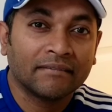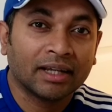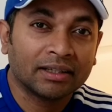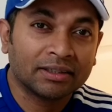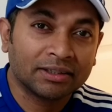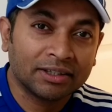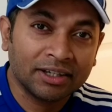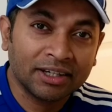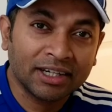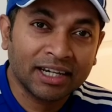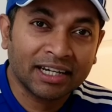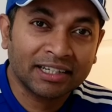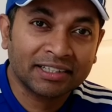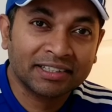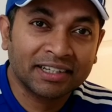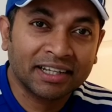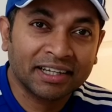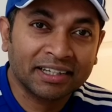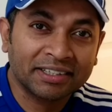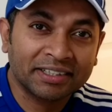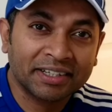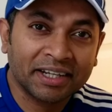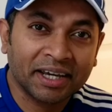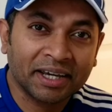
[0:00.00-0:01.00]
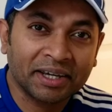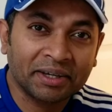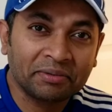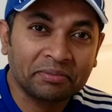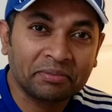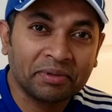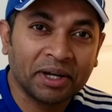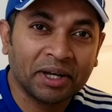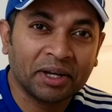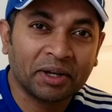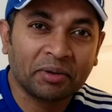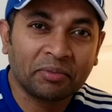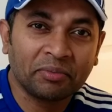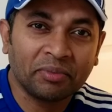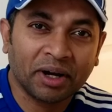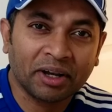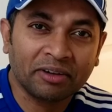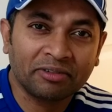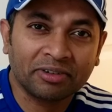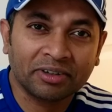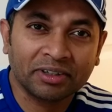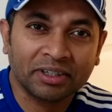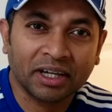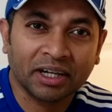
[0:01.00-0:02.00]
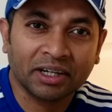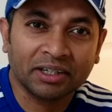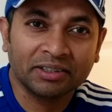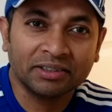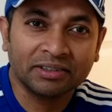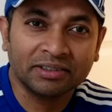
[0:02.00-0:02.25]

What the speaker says: See you guys next time. Bye for now.